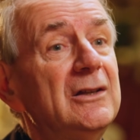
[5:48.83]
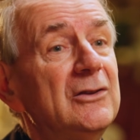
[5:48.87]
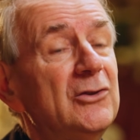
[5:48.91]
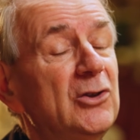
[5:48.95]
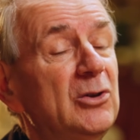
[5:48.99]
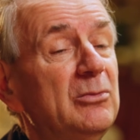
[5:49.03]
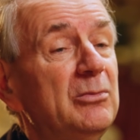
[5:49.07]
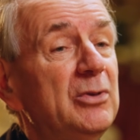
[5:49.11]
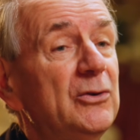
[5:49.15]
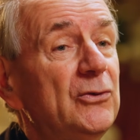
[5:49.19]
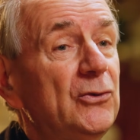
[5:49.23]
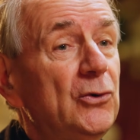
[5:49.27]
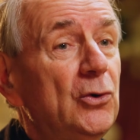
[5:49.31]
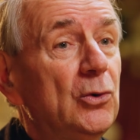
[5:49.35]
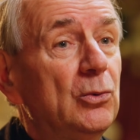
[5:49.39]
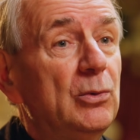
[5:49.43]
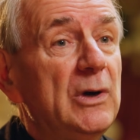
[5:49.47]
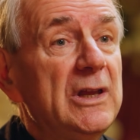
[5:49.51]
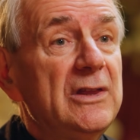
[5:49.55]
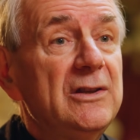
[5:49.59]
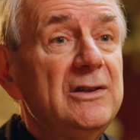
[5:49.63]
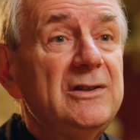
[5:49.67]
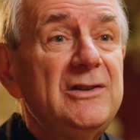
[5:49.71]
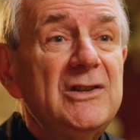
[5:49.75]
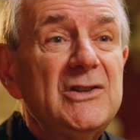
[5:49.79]
than before,
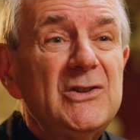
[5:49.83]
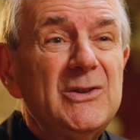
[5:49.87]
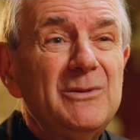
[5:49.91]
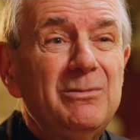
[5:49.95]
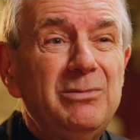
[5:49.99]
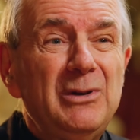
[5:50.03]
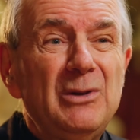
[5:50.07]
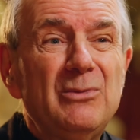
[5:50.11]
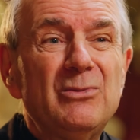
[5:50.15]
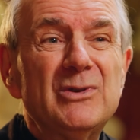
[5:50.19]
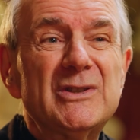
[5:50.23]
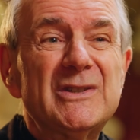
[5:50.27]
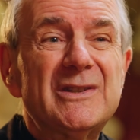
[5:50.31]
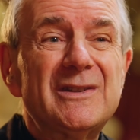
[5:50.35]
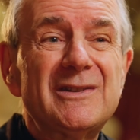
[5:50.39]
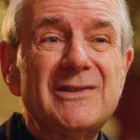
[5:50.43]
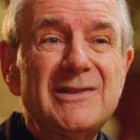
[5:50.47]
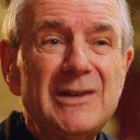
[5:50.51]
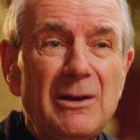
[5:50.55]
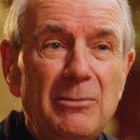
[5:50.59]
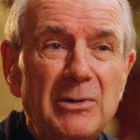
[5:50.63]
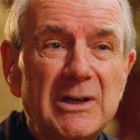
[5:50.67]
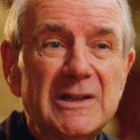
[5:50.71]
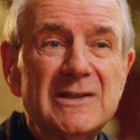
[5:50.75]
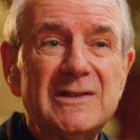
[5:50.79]
where the discipline was to
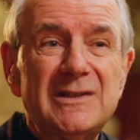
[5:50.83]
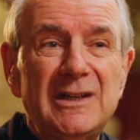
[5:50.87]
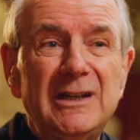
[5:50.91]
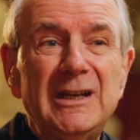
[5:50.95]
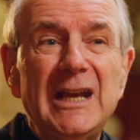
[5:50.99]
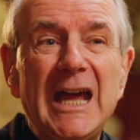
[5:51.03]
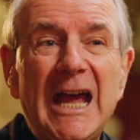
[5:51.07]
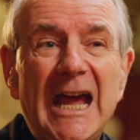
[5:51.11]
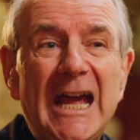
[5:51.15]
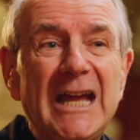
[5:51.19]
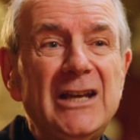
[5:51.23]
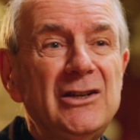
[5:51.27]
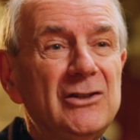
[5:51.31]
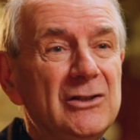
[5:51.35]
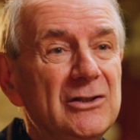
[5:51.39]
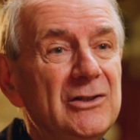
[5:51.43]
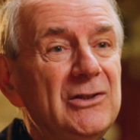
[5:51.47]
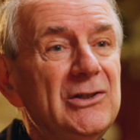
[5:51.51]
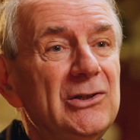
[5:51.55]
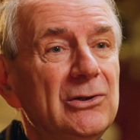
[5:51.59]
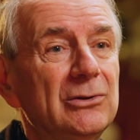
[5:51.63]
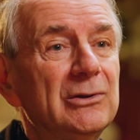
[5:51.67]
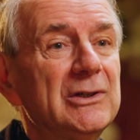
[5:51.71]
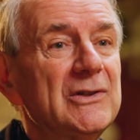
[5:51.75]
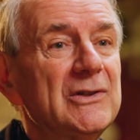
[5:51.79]
some extent handed to